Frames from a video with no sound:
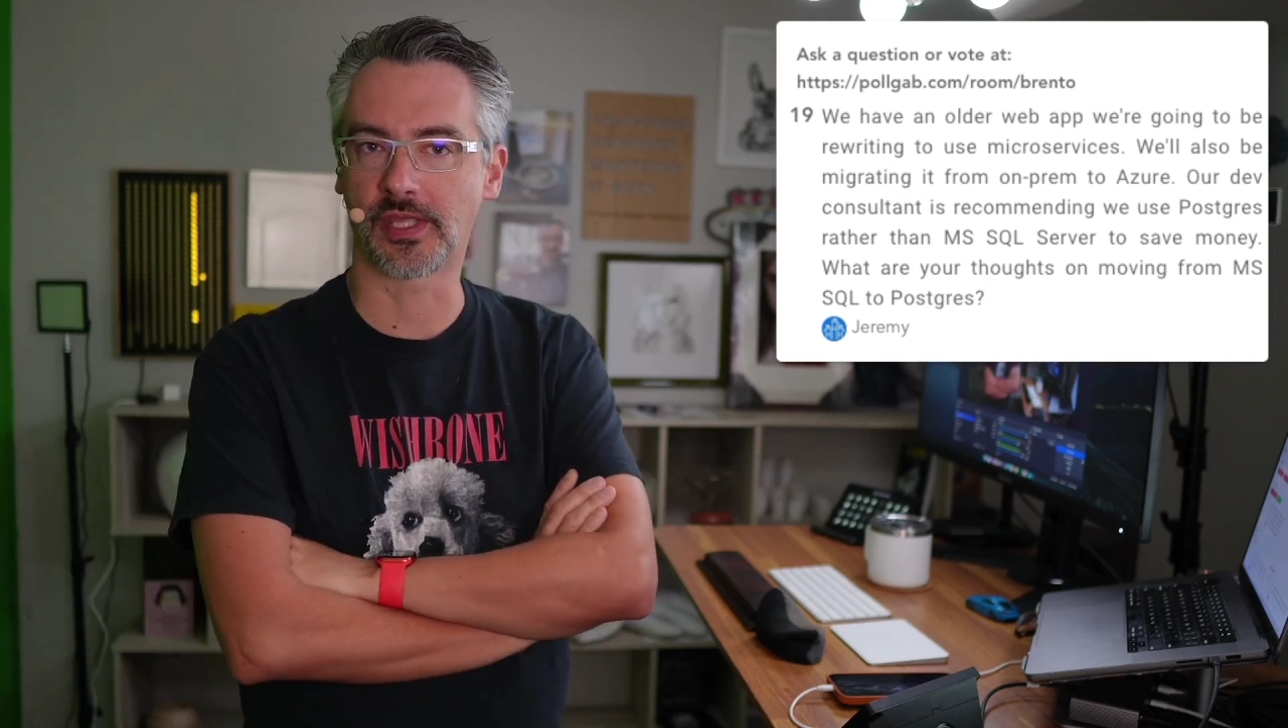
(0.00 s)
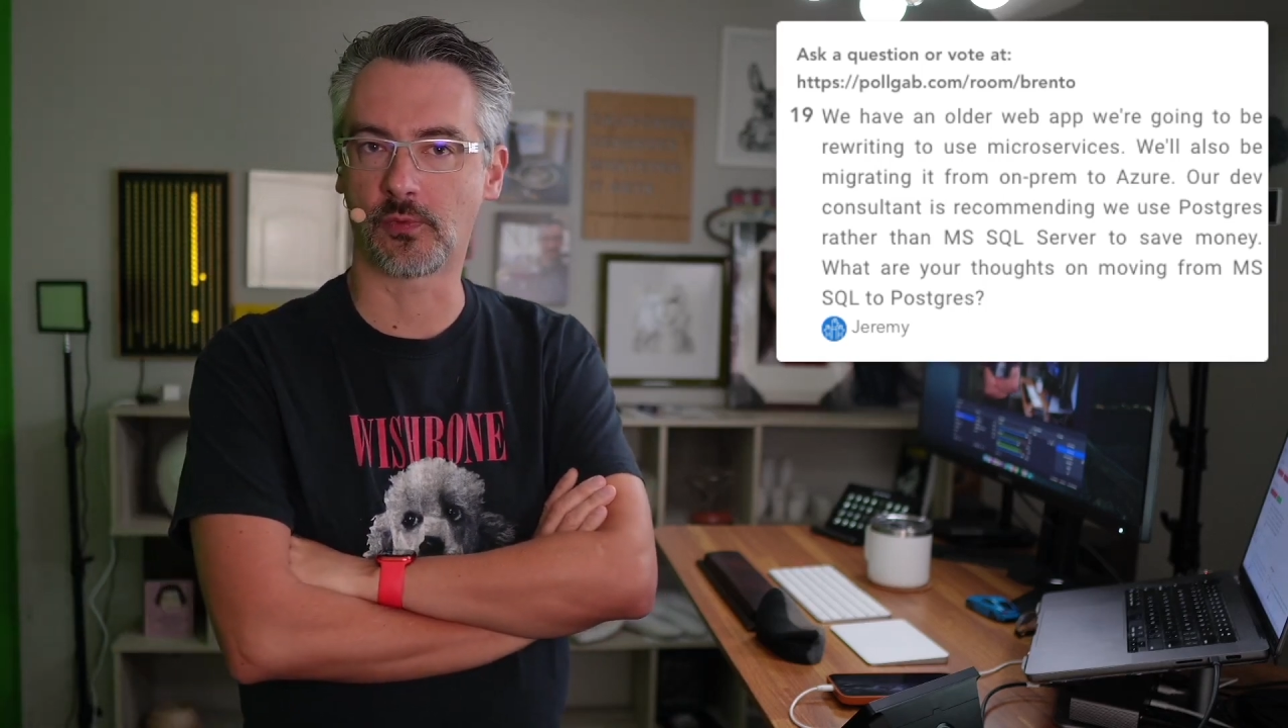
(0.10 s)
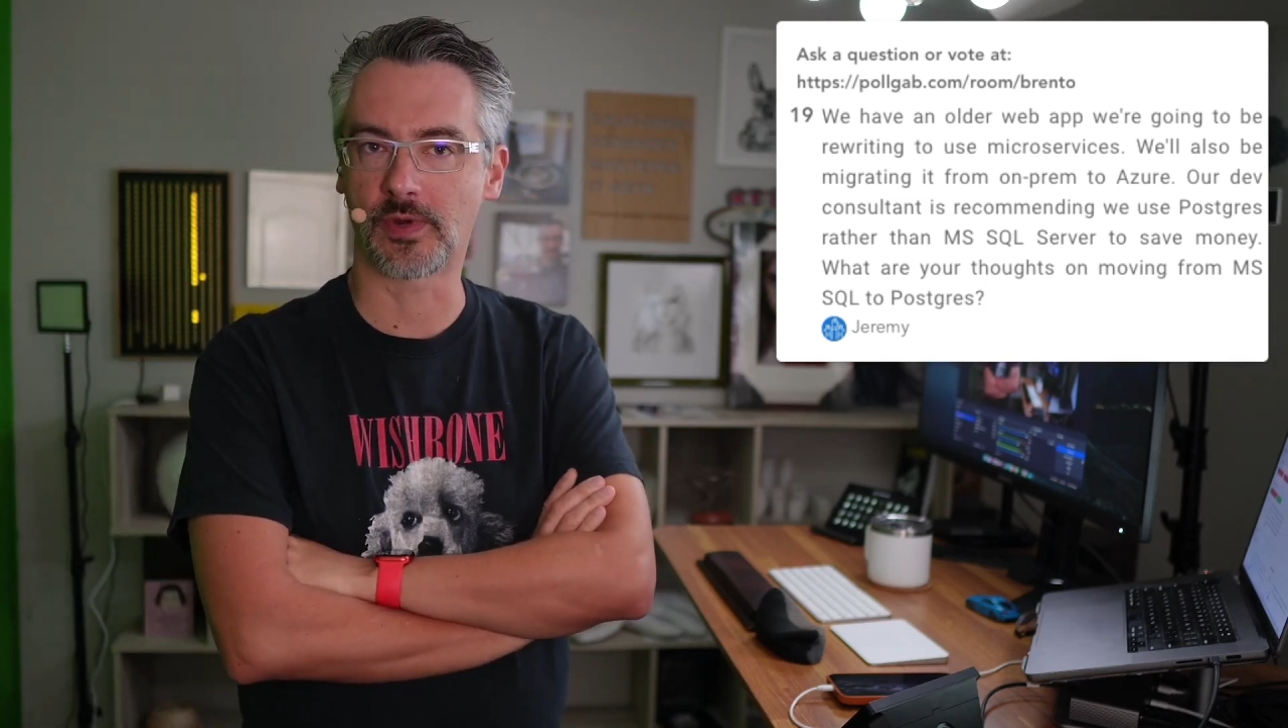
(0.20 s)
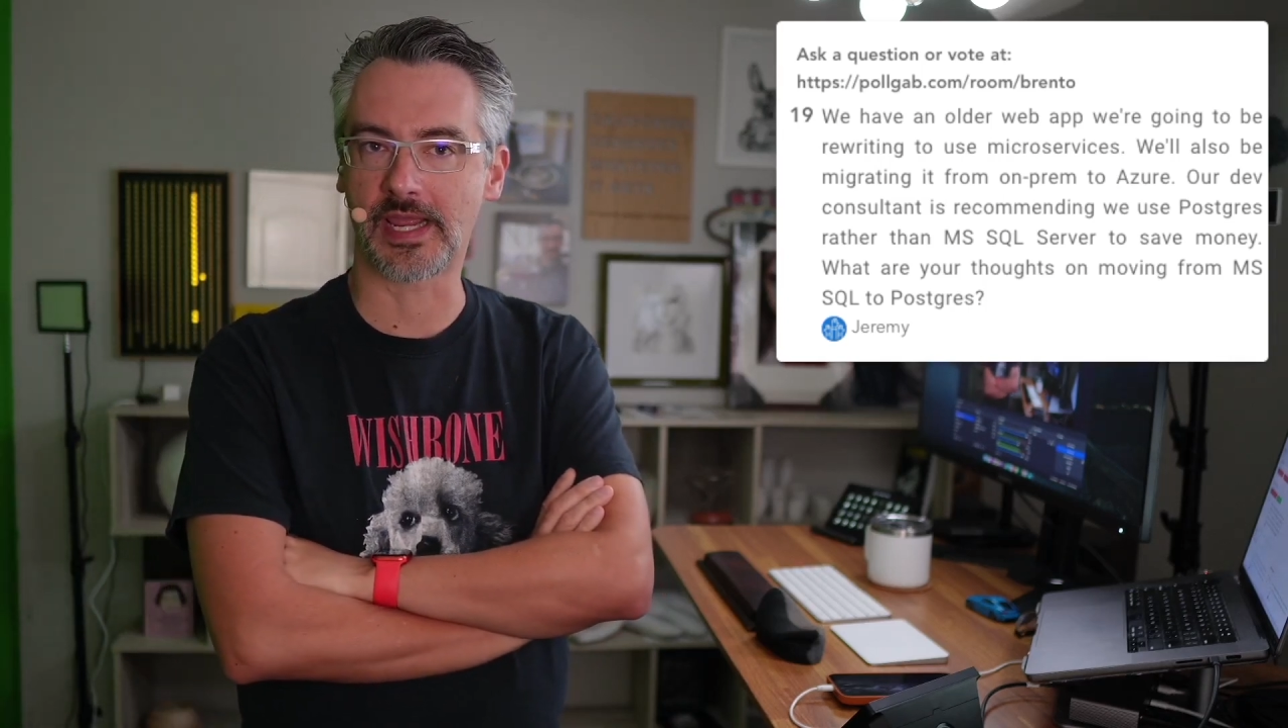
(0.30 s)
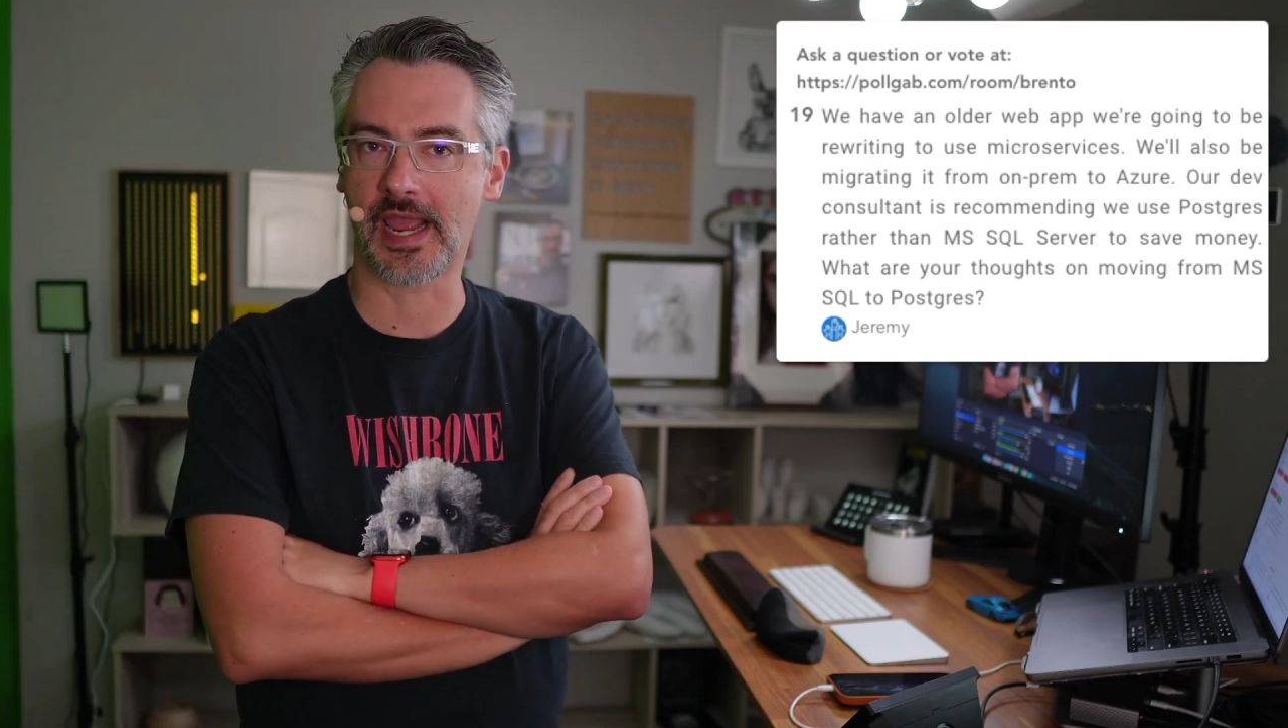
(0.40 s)
that
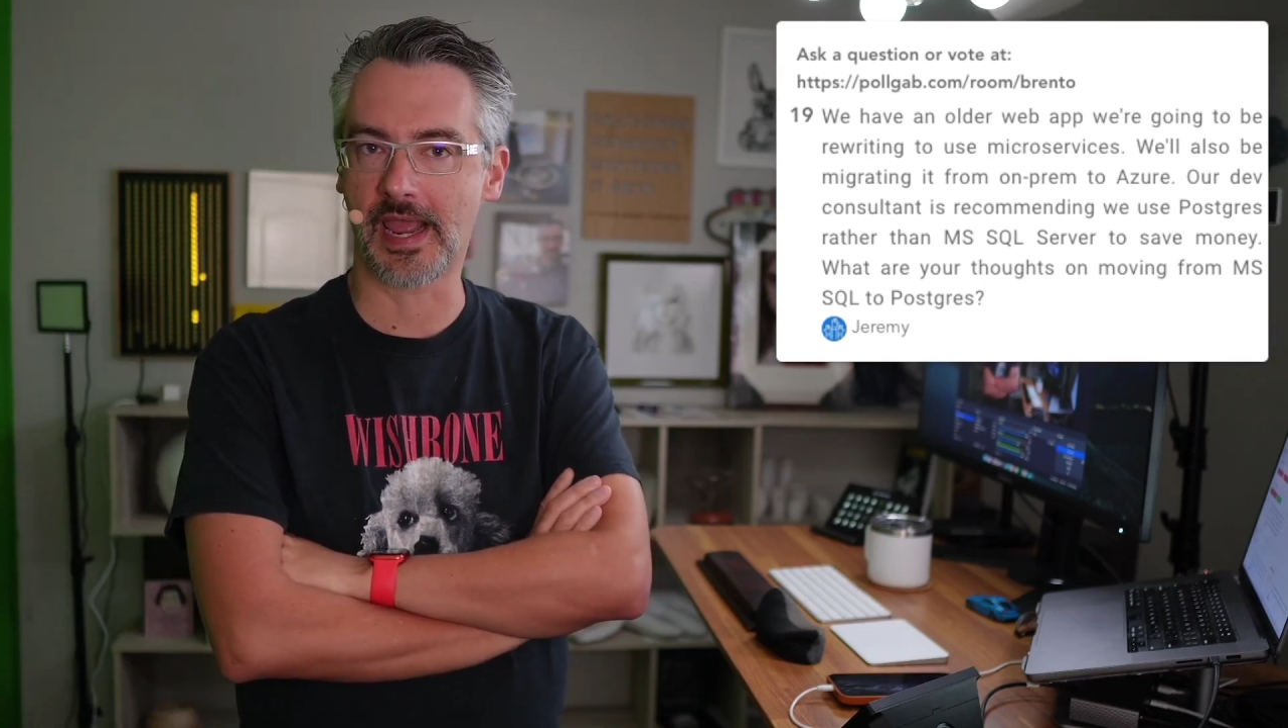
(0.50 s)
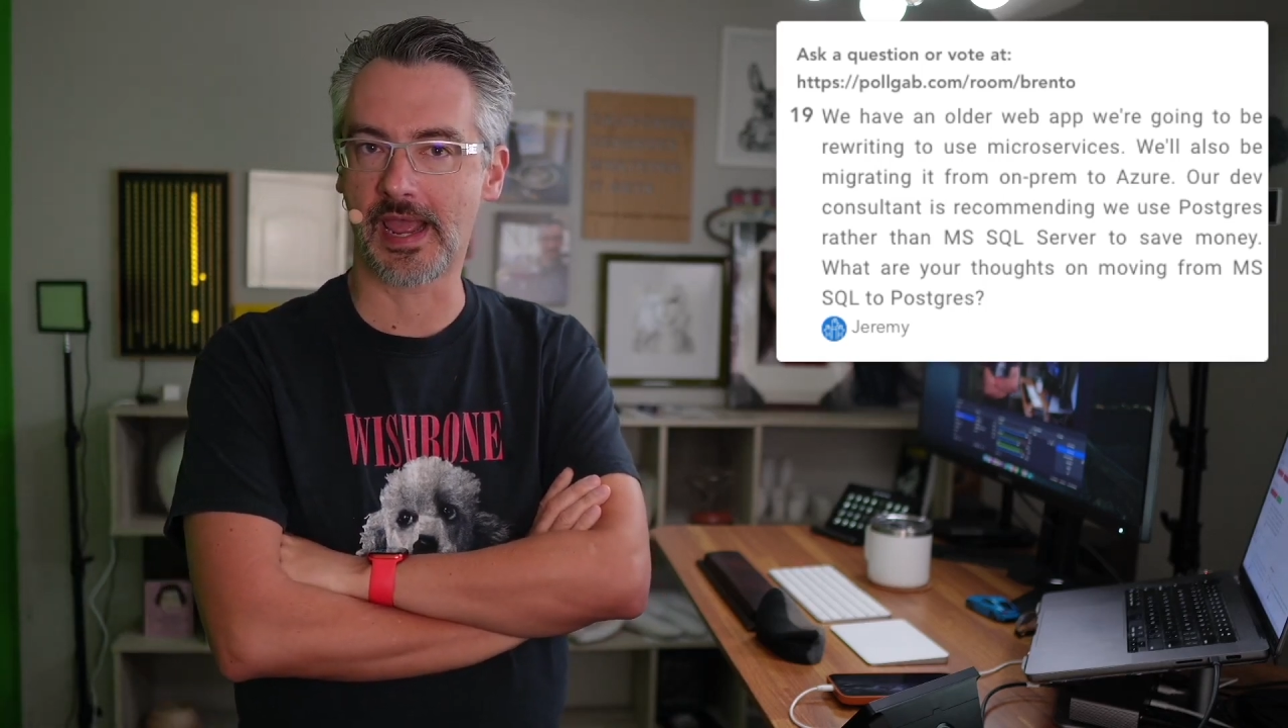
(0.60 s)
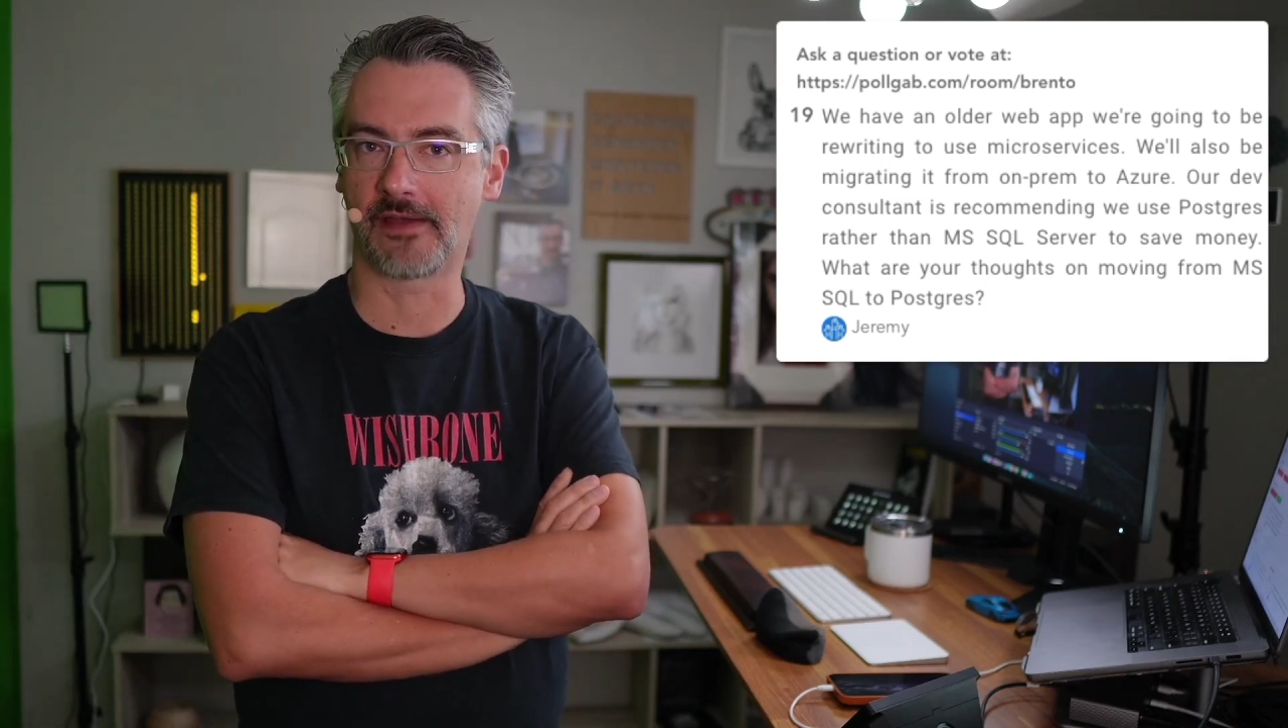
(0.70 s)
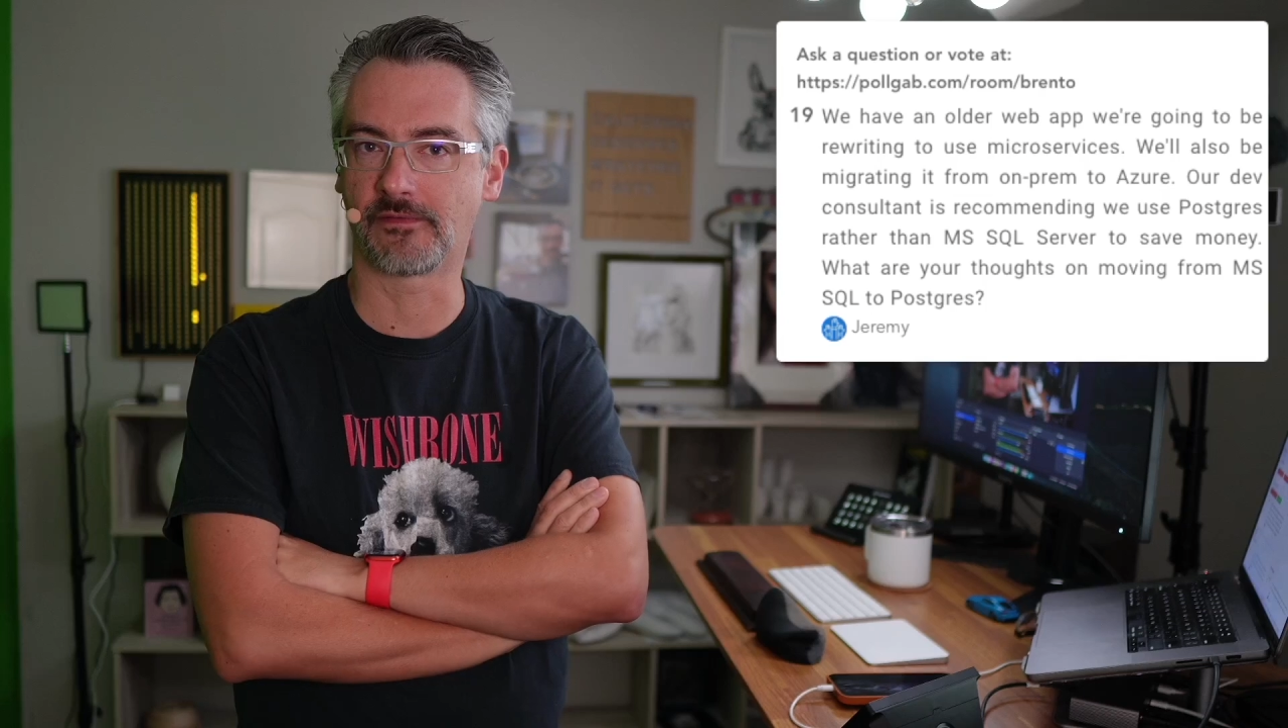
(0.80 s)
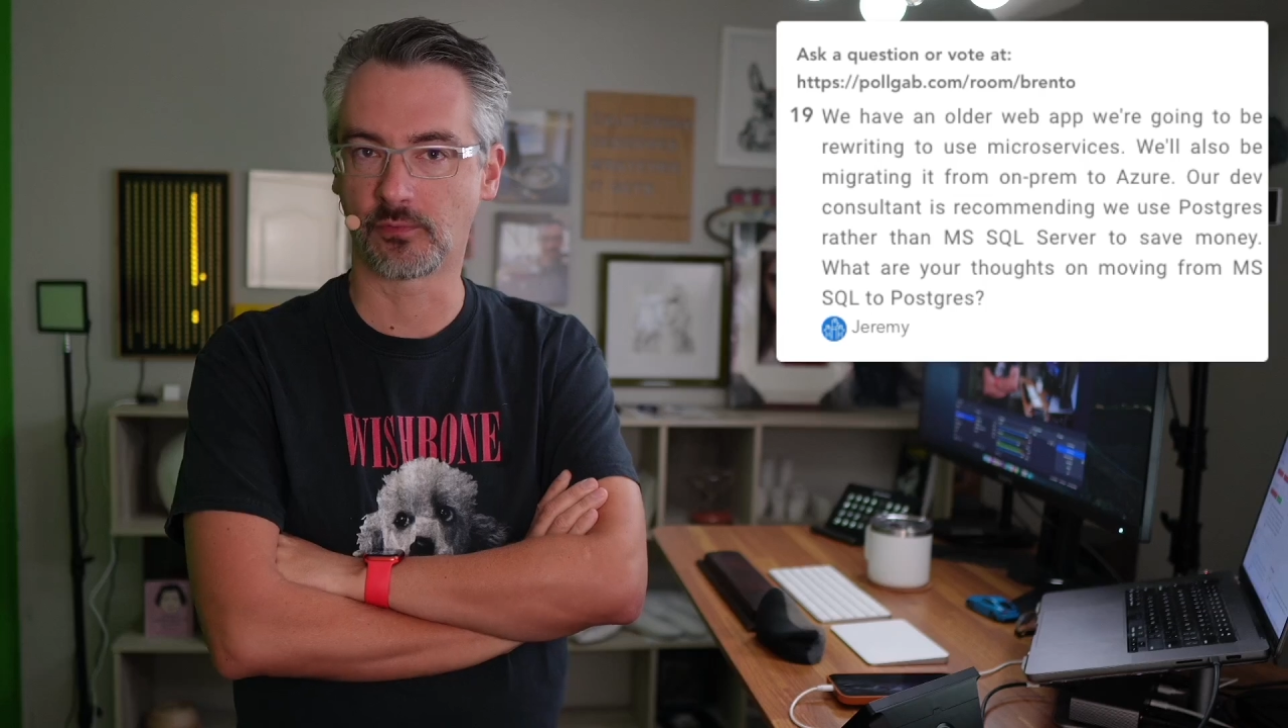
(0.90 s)
we
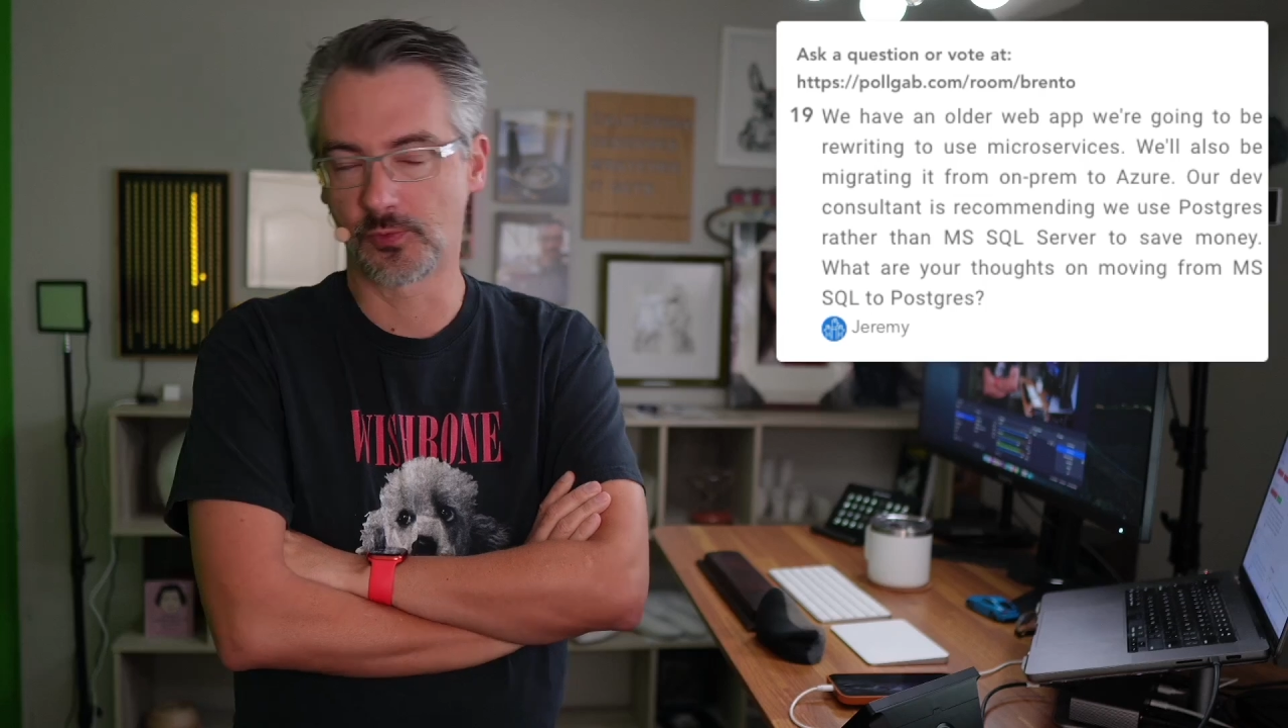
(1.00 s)
have.